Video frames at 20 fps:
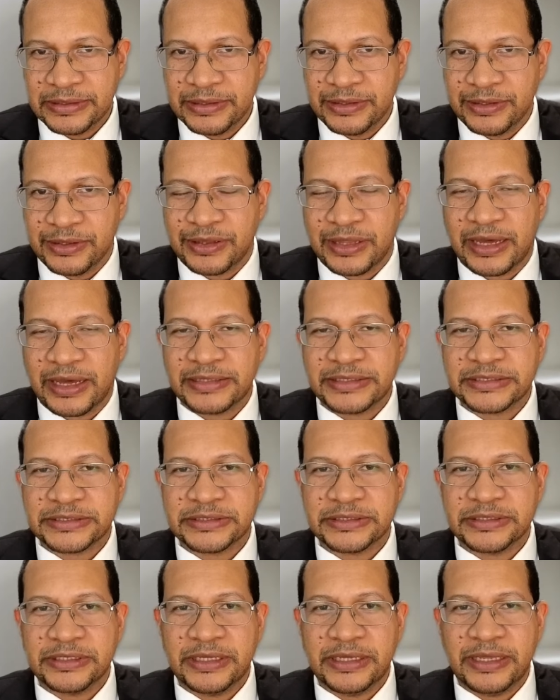that
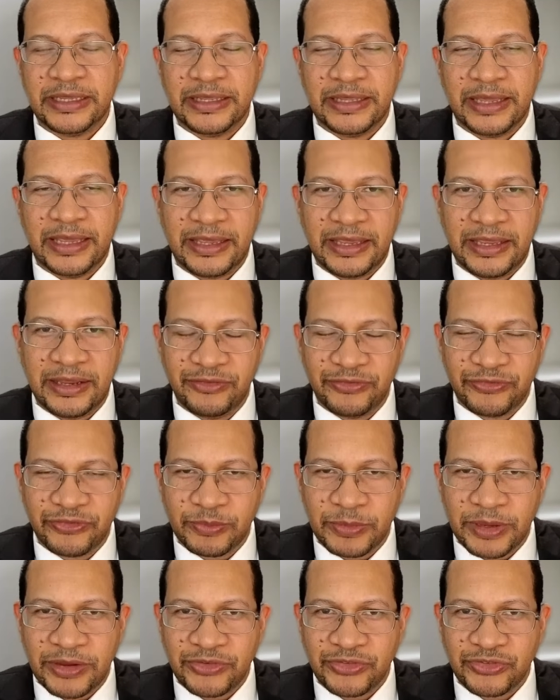
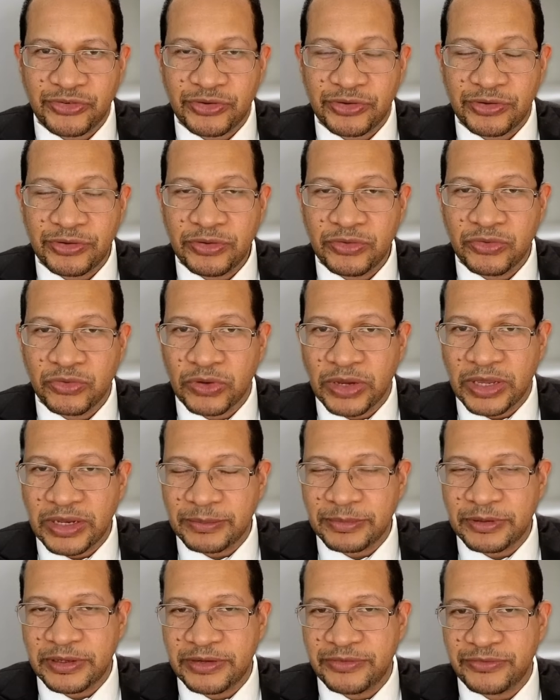information,
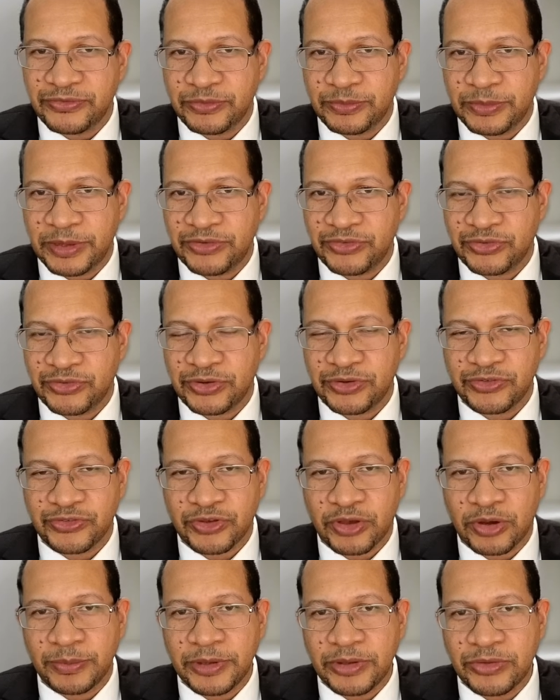credible information, is
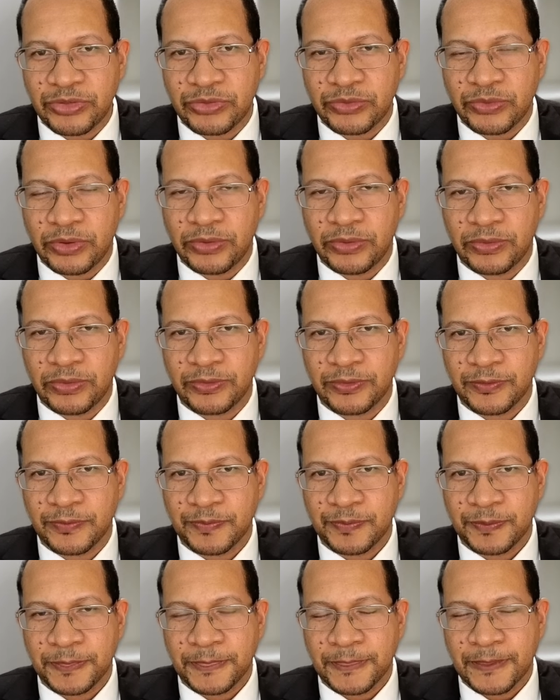coming through
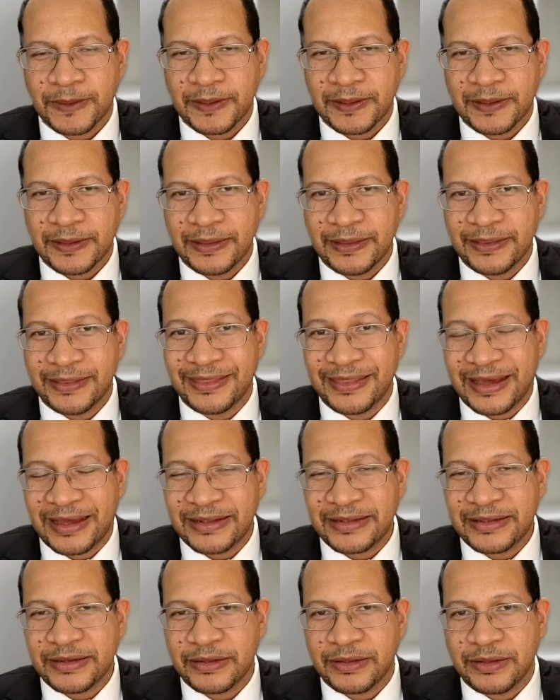that